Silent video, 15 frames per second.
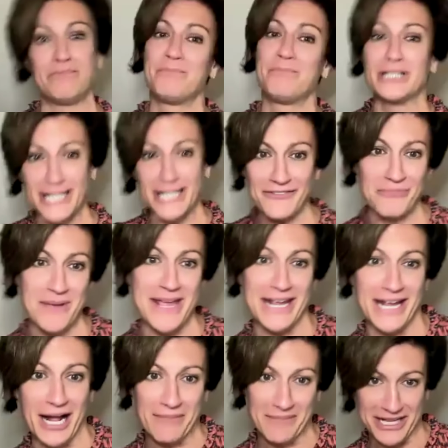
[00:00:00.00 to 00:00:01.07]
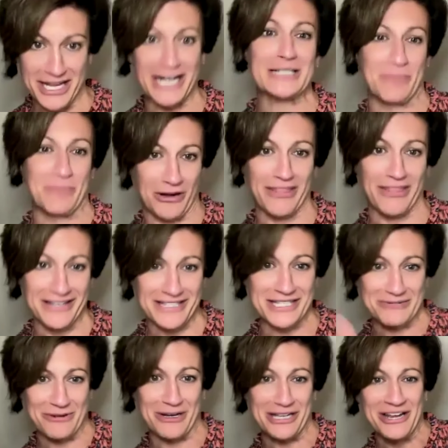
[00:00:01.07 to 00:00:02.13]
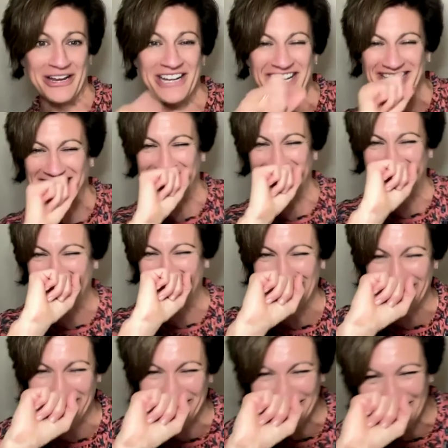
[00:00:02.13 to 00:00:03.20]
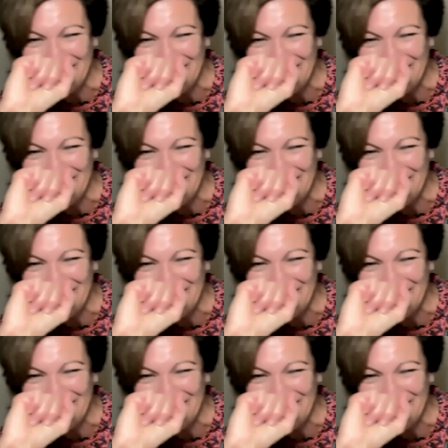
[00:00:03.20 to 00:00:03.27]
believe me, I'm the expert. This is what you need to do.